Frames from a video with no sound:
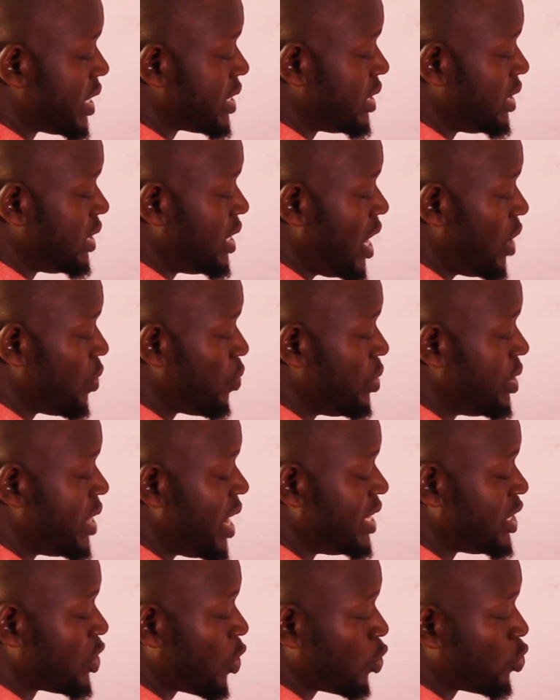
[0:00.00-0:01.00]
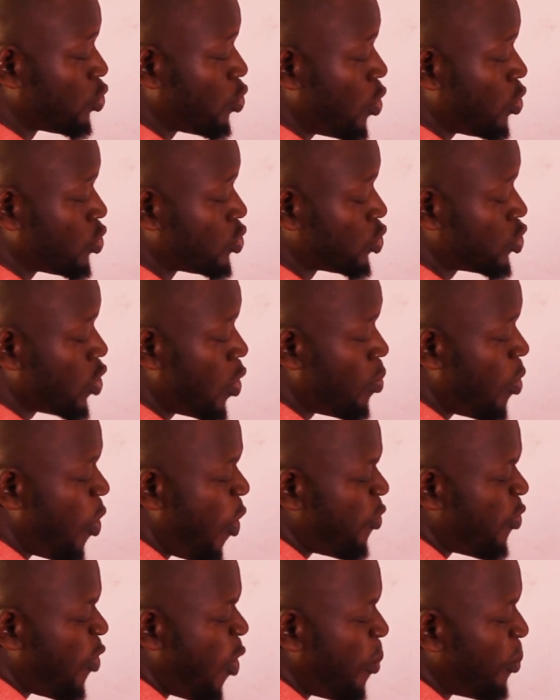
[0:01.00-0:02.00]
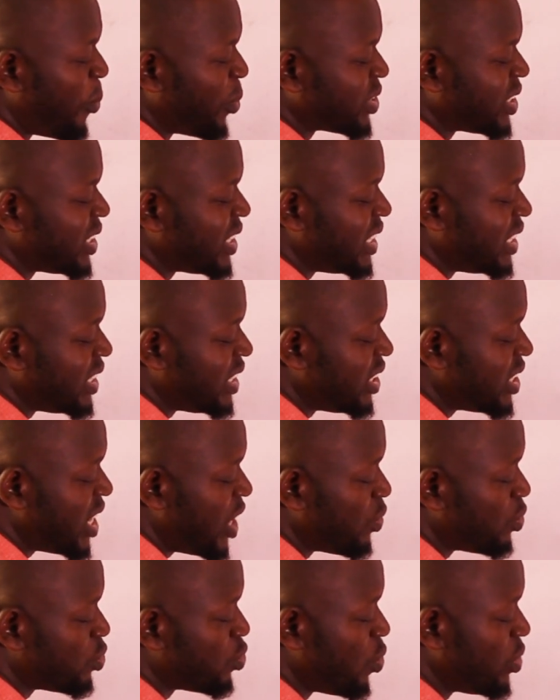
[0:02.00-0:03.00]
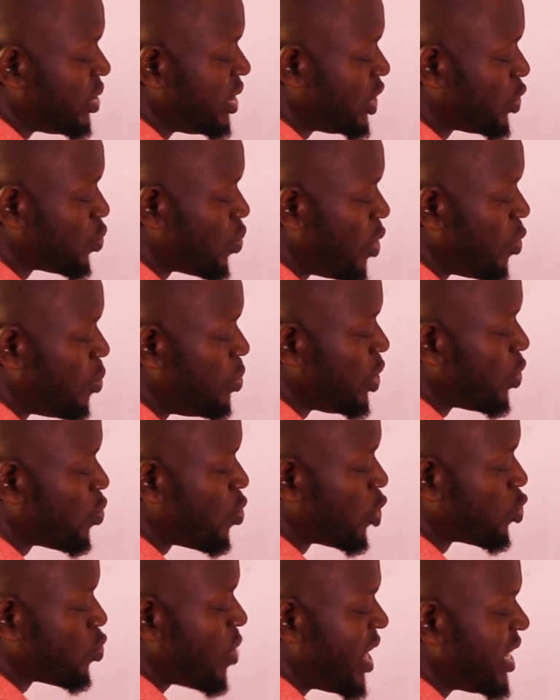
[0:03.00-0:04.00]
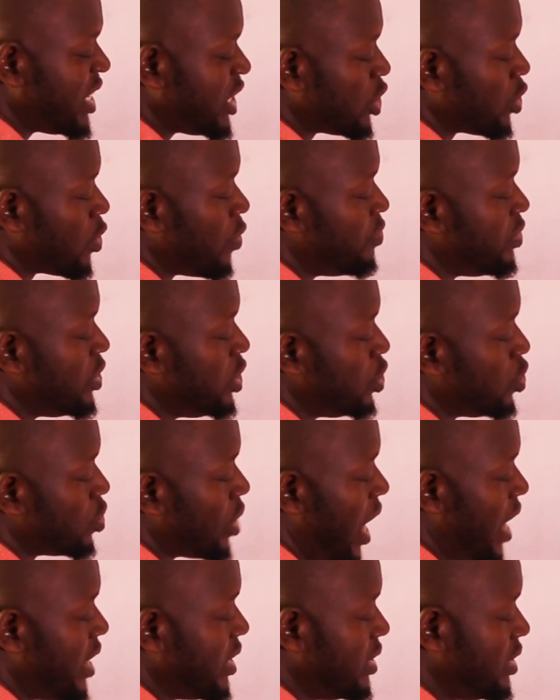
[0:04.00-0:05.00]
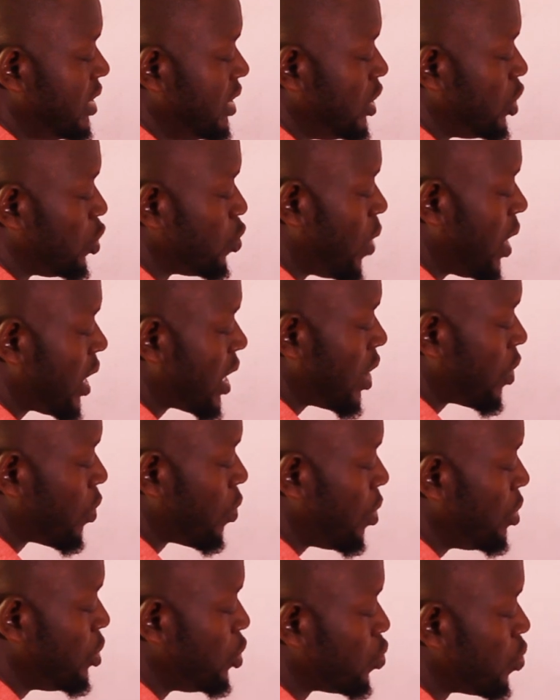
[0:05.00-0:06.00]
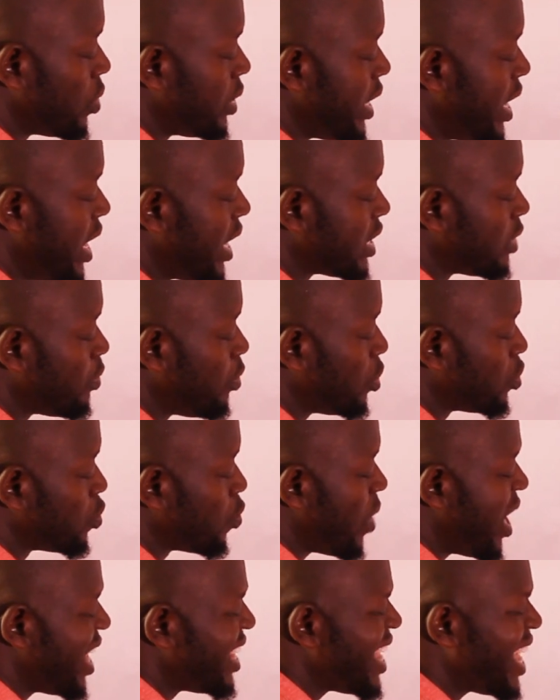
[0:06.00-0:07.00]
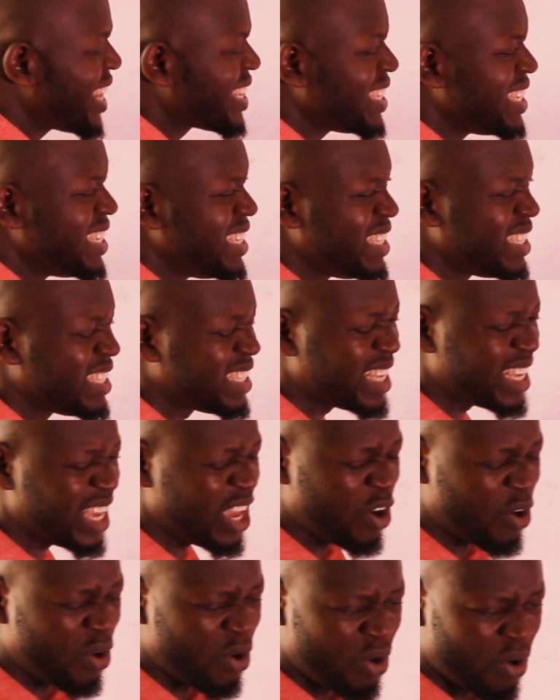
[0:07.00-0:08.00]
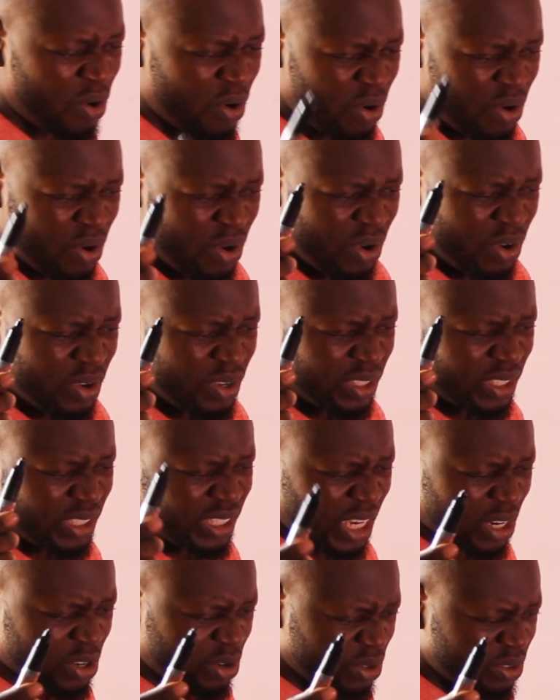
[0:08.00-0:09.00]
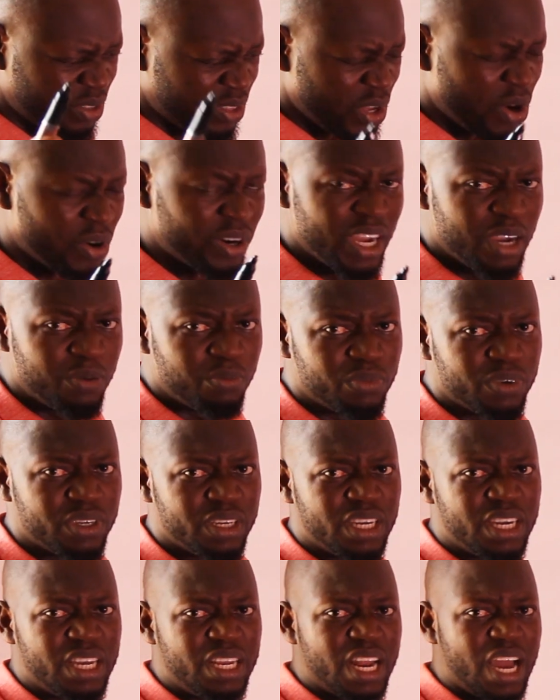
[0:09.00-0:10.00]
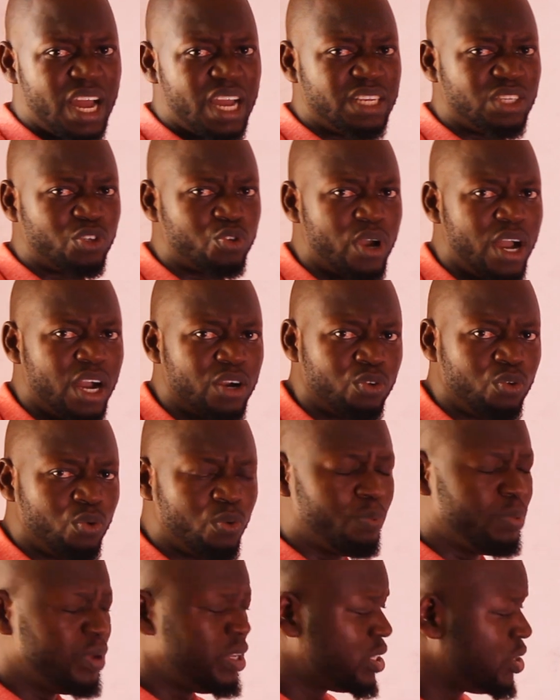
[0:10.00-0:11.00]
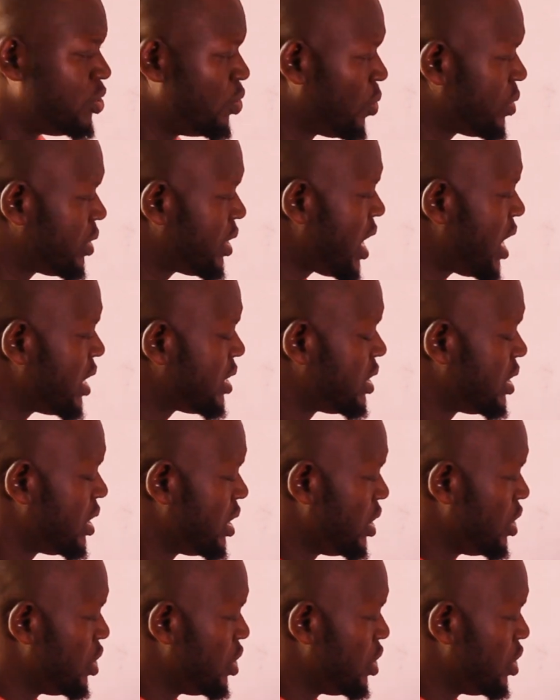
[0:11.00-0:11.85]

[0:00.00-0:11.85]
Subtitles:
exterior angle here is equal to sum of opposite interior angle. So this one will be equal to addition of this and this. So I can call this one x plus y. That is your second theorem in triangle. Please note that.